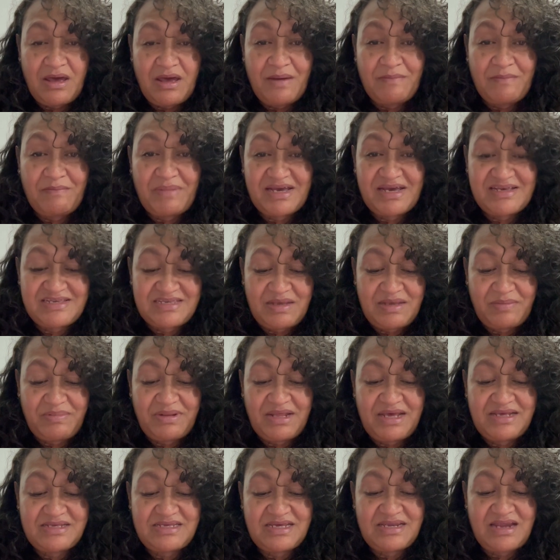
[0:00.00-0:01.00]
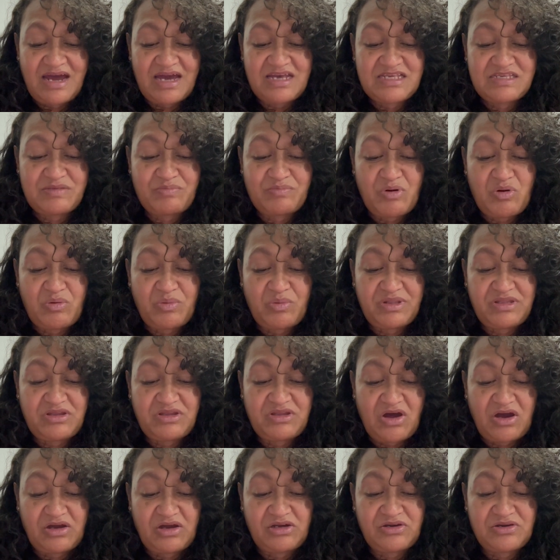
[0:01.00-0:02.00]
My siblings and I spoke with
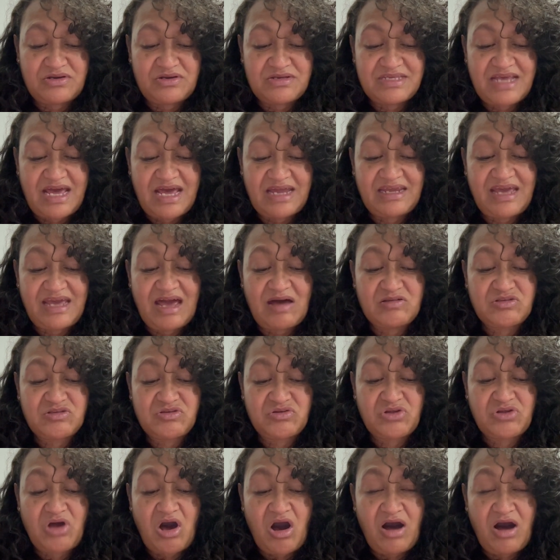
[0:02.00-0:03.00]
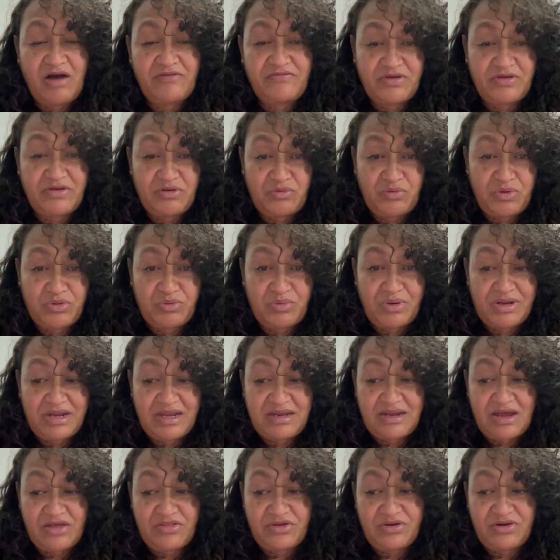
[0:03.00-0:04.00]
doctors and counseled often with one
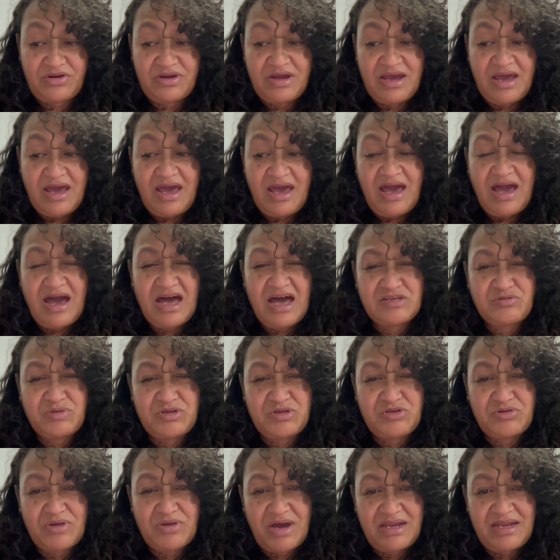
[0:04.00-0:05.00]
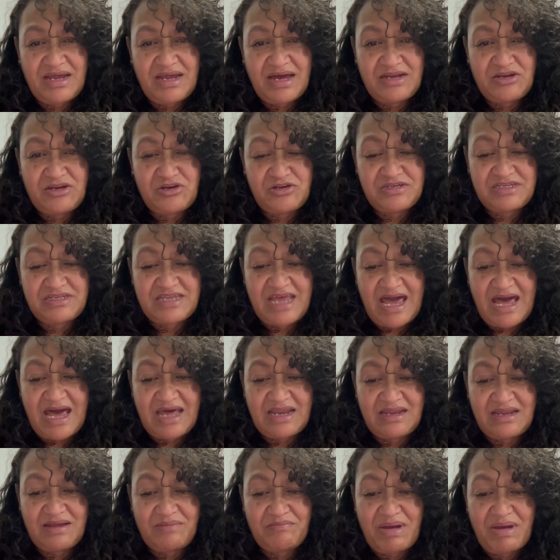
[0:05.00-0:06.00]
another as we tried to
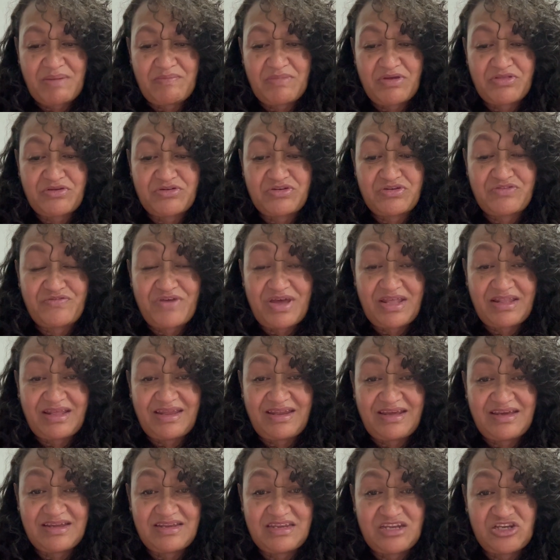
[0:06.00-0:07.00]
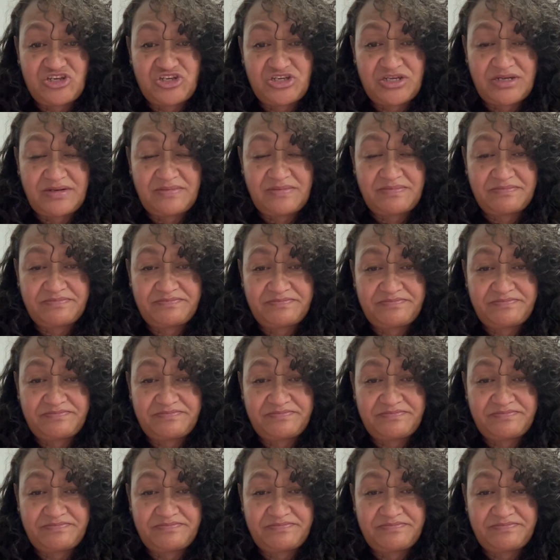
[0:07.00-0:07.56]
understand my mother's failing condition.